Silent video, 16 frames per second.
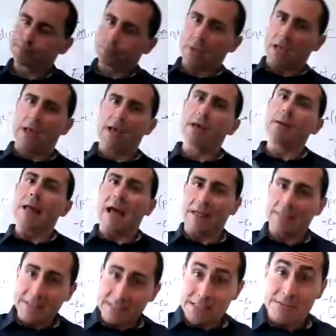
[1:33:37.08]
and
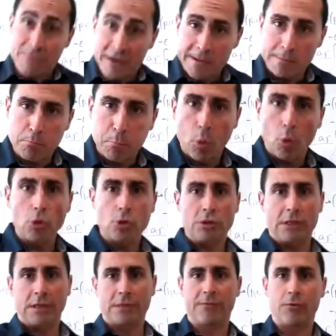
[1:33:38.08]
this is very
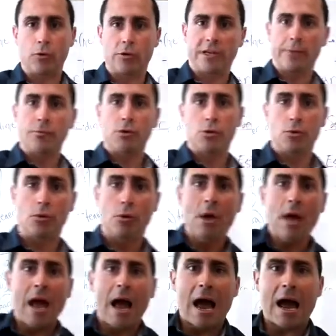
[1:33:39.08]
important for them too.
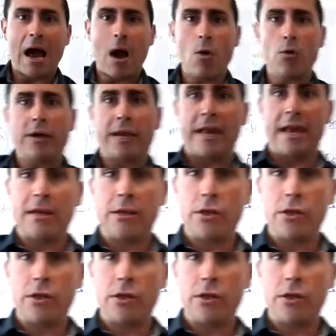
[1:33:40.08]
How can